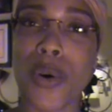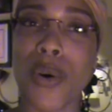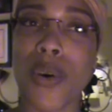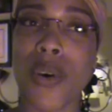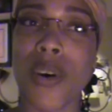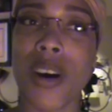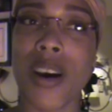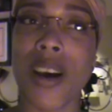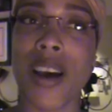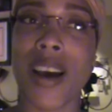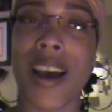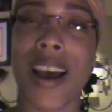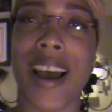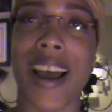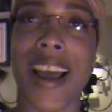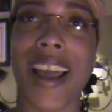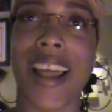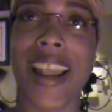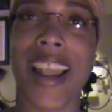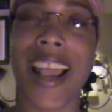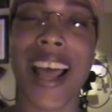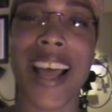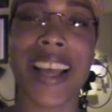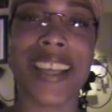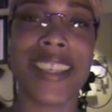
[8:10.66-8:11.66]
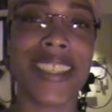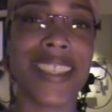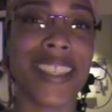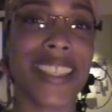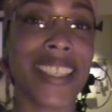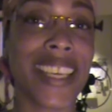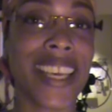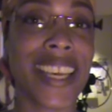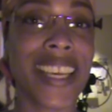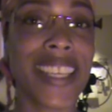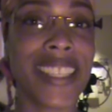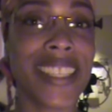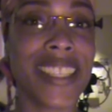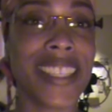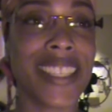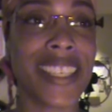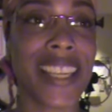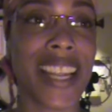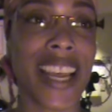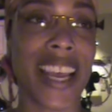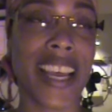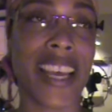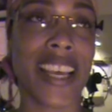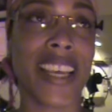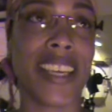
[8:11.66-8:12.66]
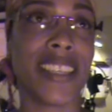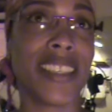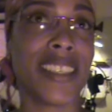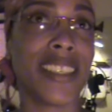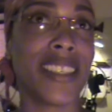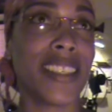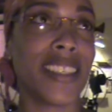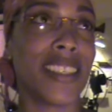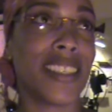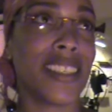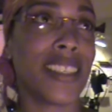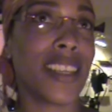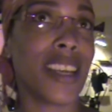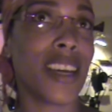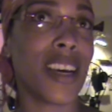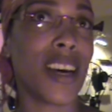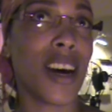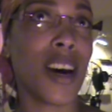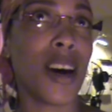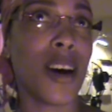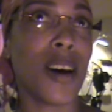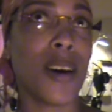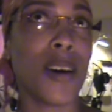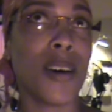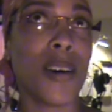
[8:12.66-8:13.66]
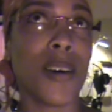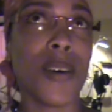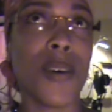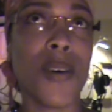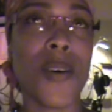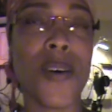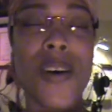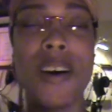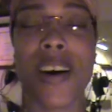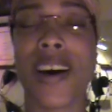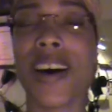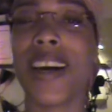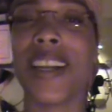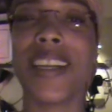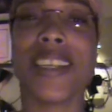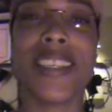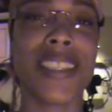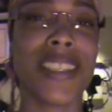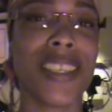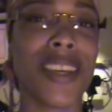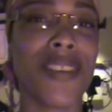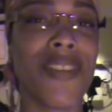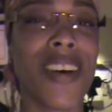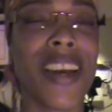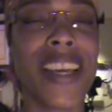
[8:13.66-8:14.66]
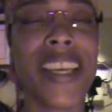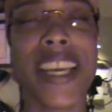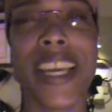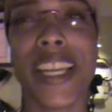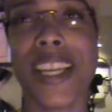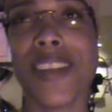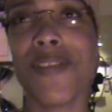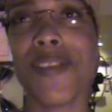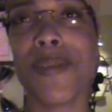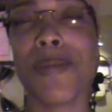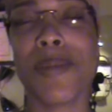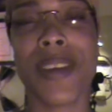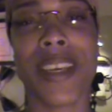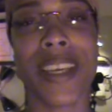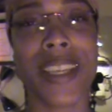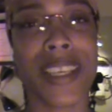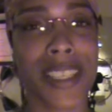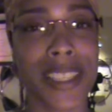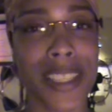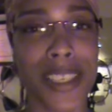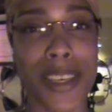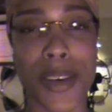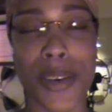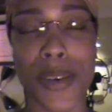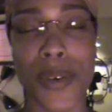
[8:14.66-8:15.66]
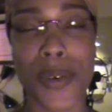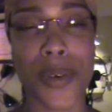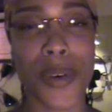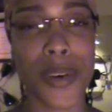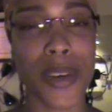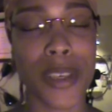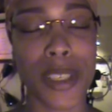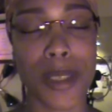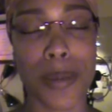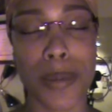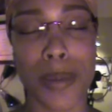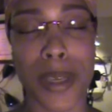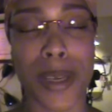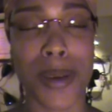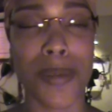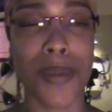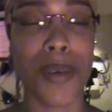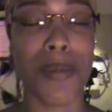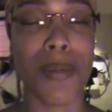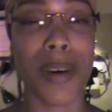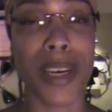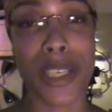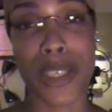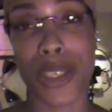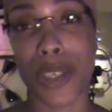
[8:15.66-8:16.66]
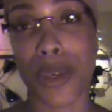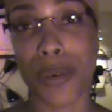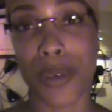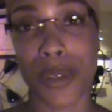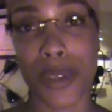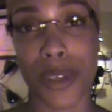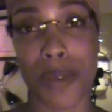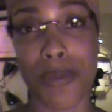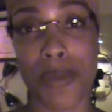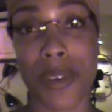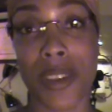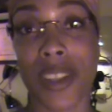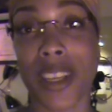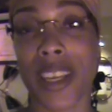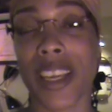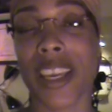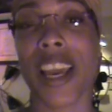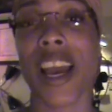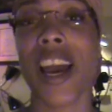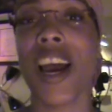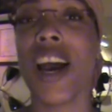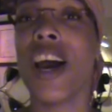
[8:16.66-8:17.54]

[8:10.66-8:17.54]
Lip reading: it has skits, it has all kind of stuff. I can't even begin to tell you or explain what my show is going to be like.